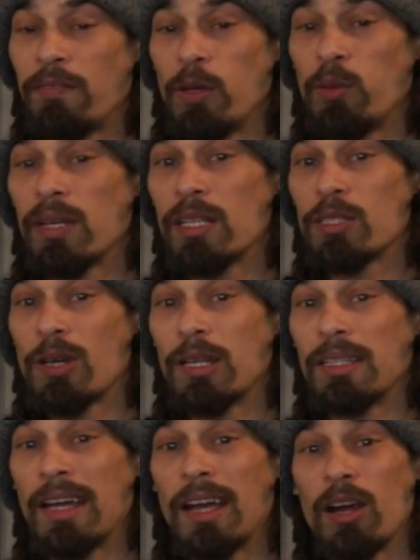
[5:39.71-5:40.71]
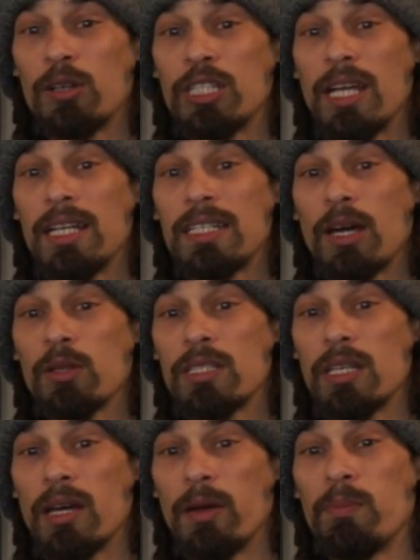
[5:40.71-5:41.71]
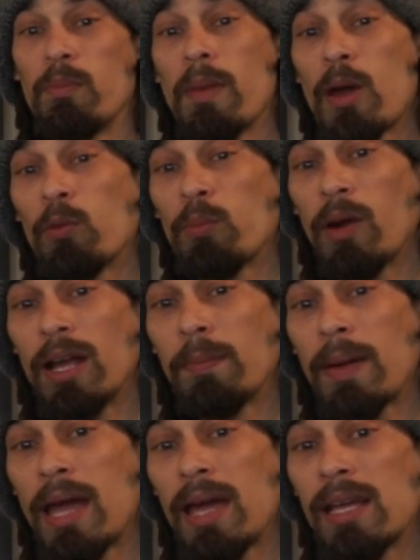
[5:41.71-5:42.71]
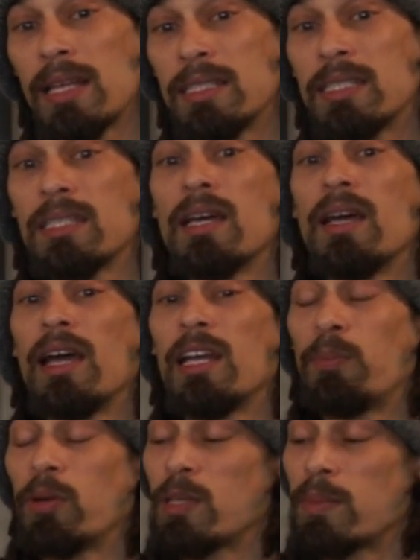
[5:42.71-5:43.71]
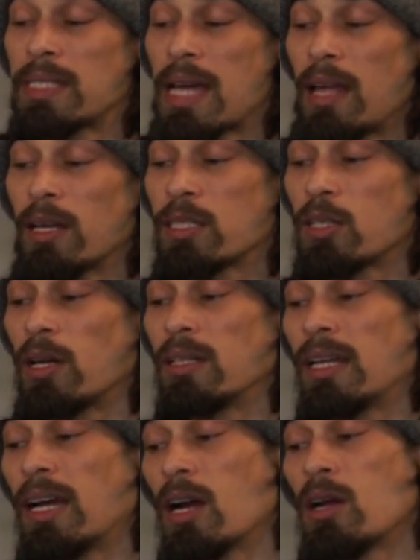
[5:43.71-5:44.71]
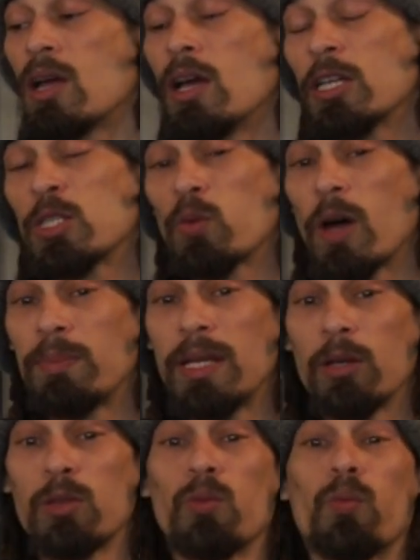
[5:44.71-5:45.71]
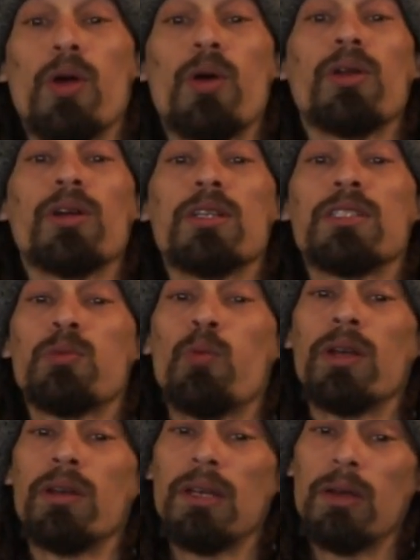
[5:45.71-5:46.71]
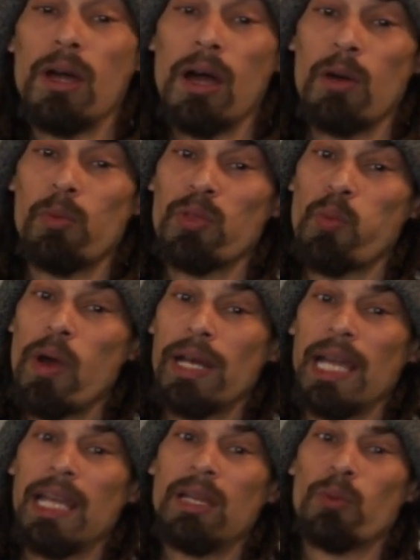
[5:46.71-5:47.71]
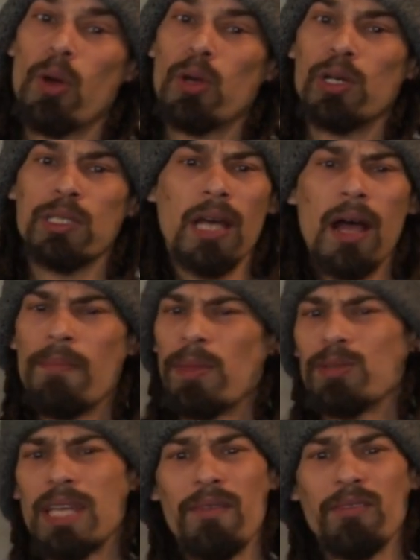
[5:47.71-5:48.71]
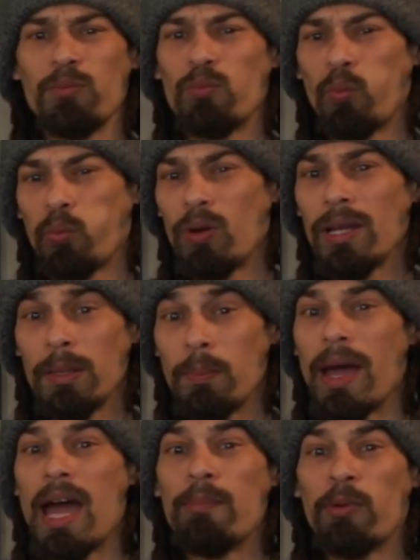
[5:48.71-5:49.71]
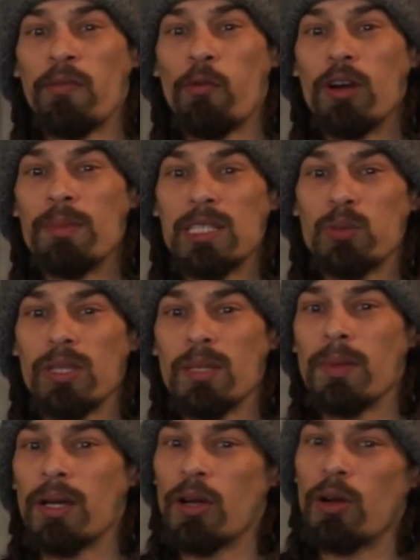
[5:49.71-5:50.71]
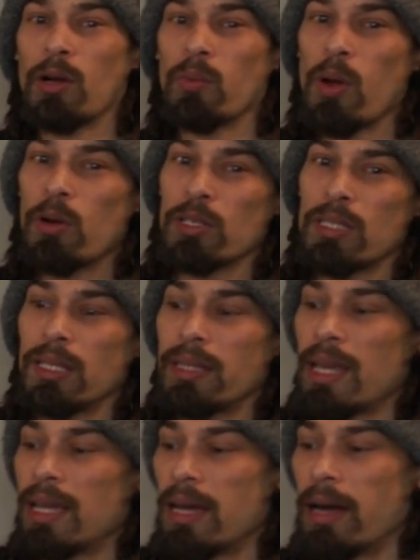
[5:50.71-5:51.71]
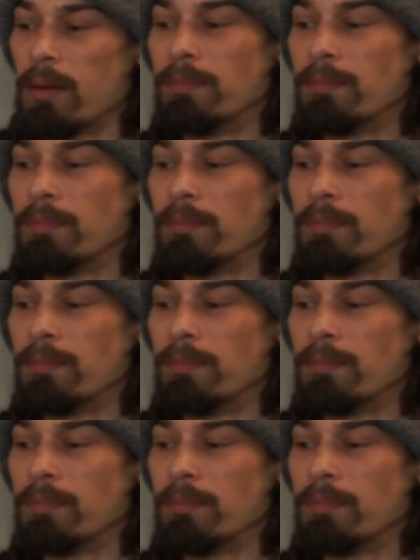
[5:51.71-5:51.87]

a few things on there, changed out to metal brake pads, had to put the metallics on there, swapped out the rotors, went with 180 rotors. I was having really bad performance with the Magura rotors that they